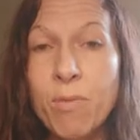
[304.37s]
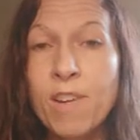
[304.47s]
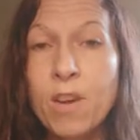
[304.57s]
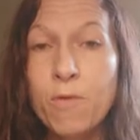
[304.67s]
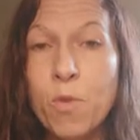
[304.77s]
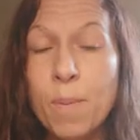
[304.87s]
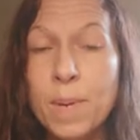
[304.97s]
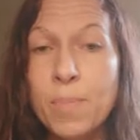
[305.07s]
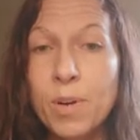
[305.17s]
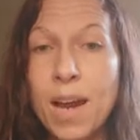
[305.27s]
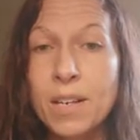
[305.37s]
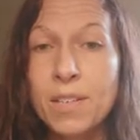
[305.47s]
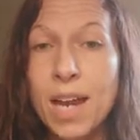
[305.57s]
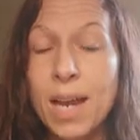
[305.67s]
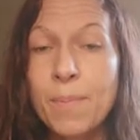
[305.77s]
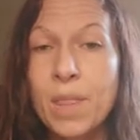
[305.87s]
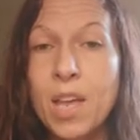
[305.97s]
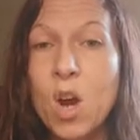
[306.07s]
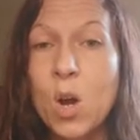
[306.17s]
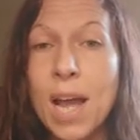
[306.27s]
3 and 4 people at a time, and
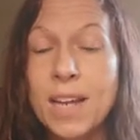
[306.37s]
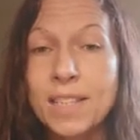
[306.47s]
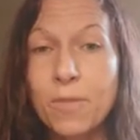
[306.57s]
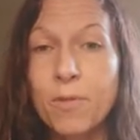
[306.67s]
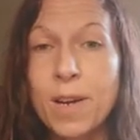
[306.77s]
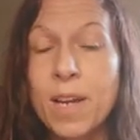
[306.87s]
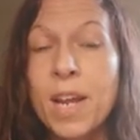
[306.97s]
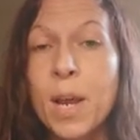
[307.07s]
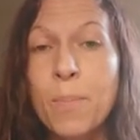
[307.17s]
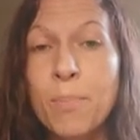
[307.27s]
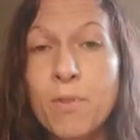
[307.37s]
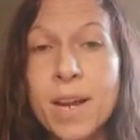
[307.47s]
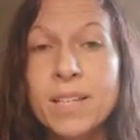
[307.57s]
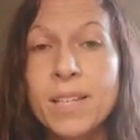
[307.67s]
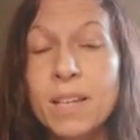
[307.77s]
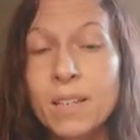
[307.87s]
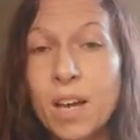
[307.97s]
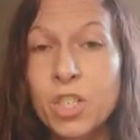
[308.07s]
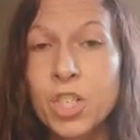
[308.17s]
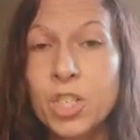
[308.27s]
they all had different breaks and
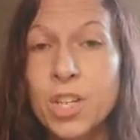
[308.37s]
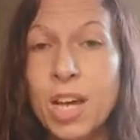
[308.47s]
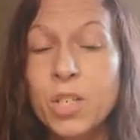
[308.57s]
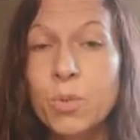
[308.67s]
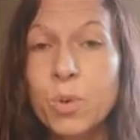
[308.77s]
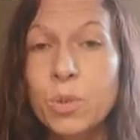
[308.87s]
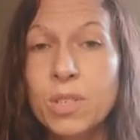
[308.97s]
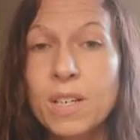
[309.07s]
lunch schedules.